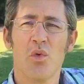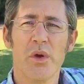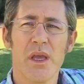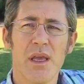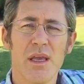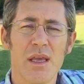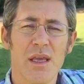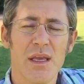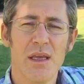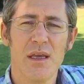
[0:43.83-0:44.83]

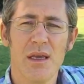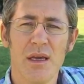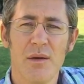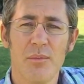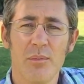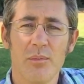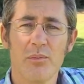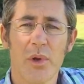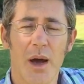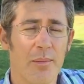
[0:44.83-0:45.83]
we
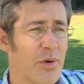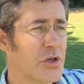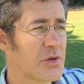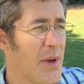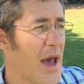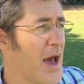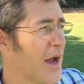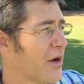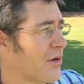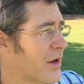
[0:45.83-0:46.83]
got pushed
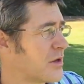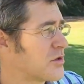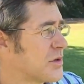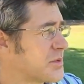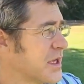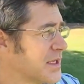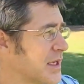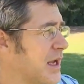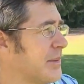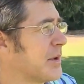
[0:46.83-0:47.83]
back, our trips
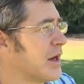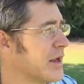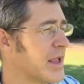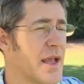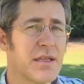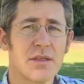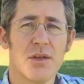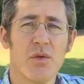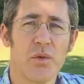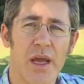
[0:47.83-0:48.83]
kept getting
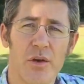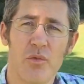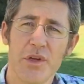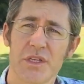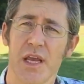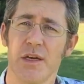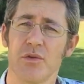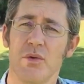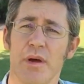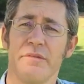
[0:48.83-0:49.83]
canceled, we had to
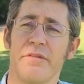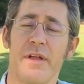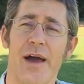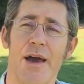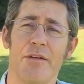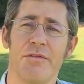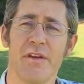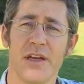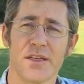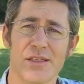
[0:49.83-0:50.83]
reschedule and fly out of
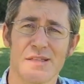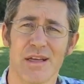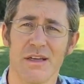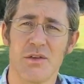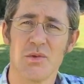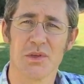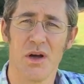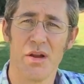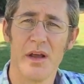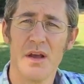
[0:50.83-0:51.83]
Phoenix instead of
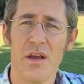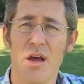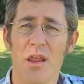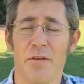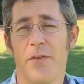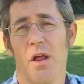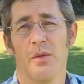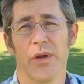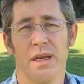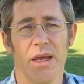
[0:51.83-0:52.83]
Tucson the
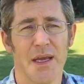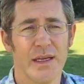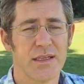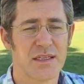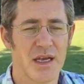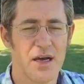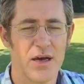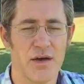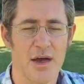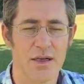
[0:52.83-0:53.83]
following day. So
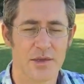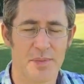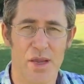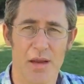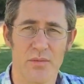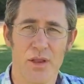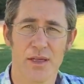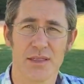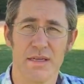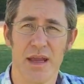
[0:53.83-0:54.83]
that was a pain. We
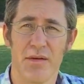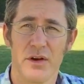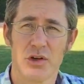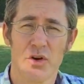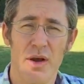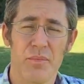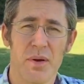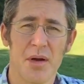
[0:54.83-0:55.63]
lost a day of our trip